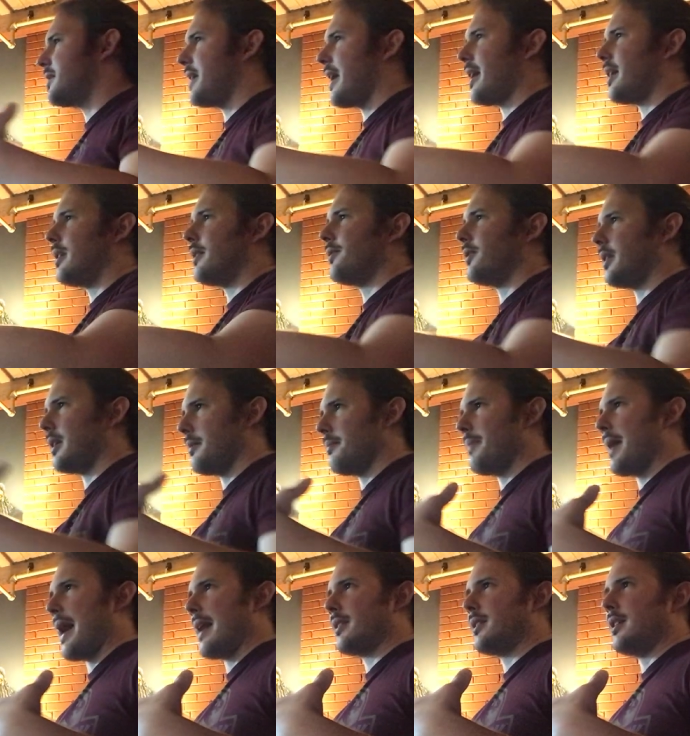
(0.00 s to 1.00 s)
negatively
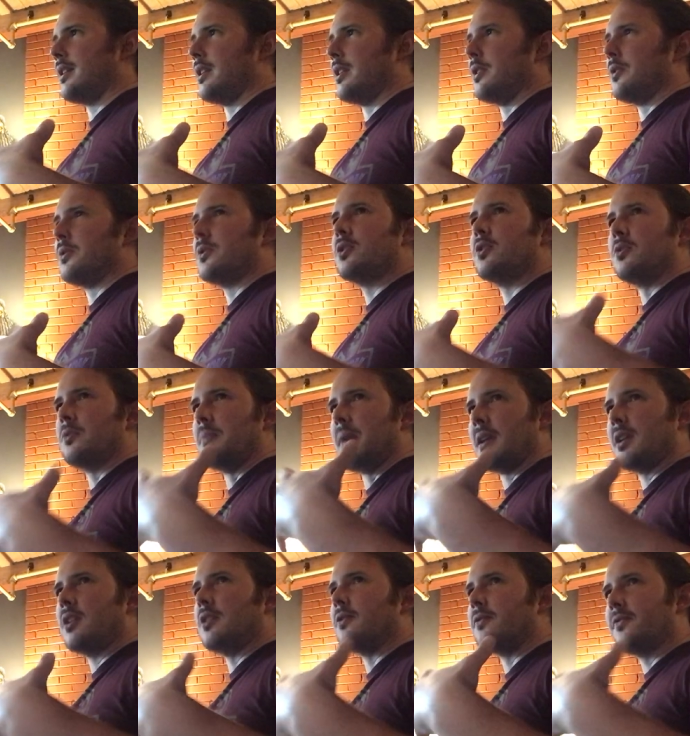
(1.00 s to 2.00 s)
impacting you to
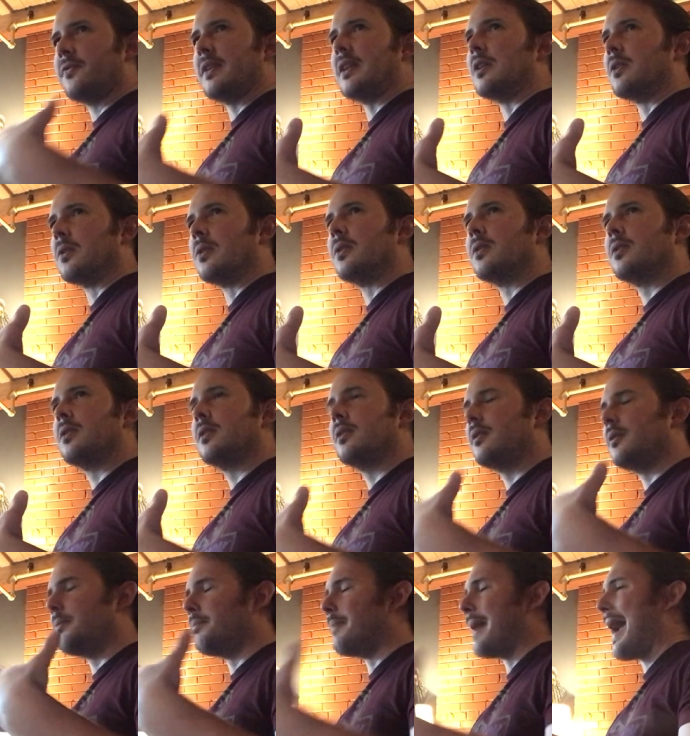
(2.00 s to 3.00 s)
make you feel
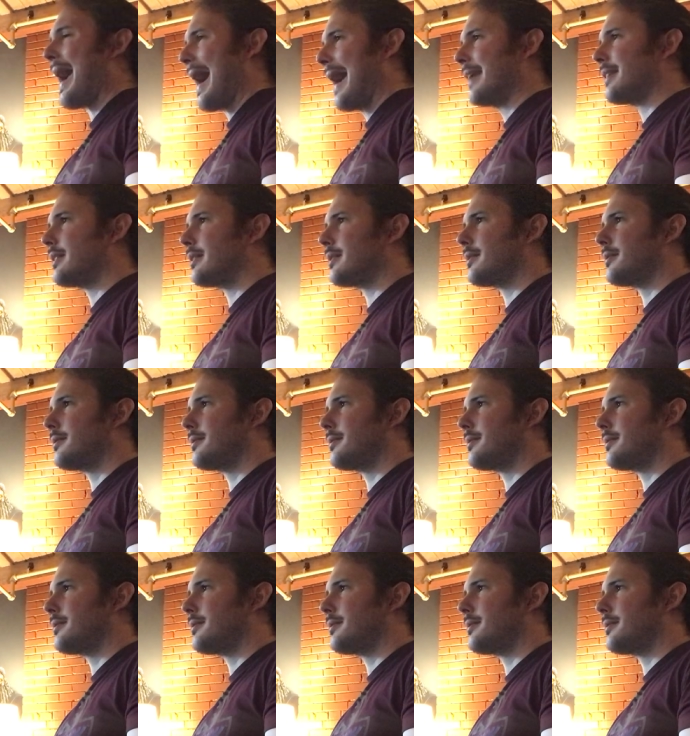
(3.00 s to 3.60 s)
bad